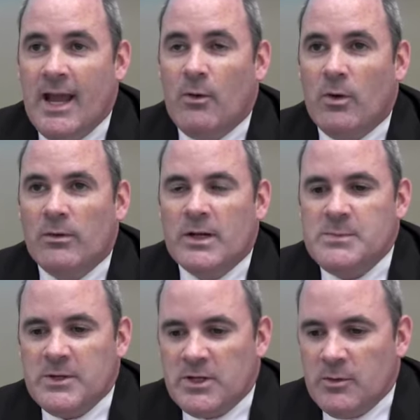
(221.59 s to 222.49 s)
Yeah, well,
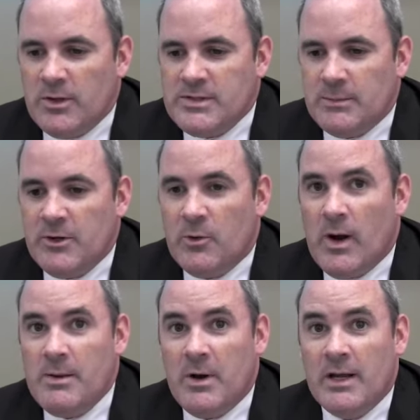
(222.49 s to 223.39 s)
especially with some of your
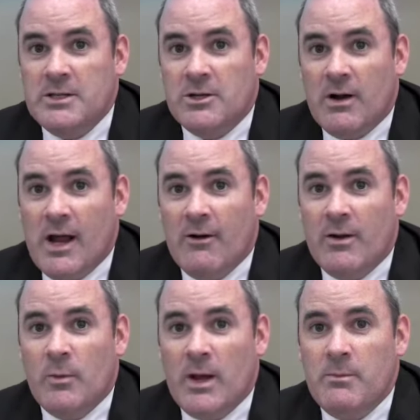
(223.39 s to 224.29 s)
wide bodies, your higher
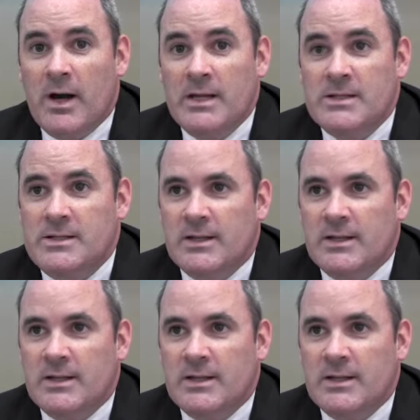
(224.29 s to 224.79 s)
end wide bodies.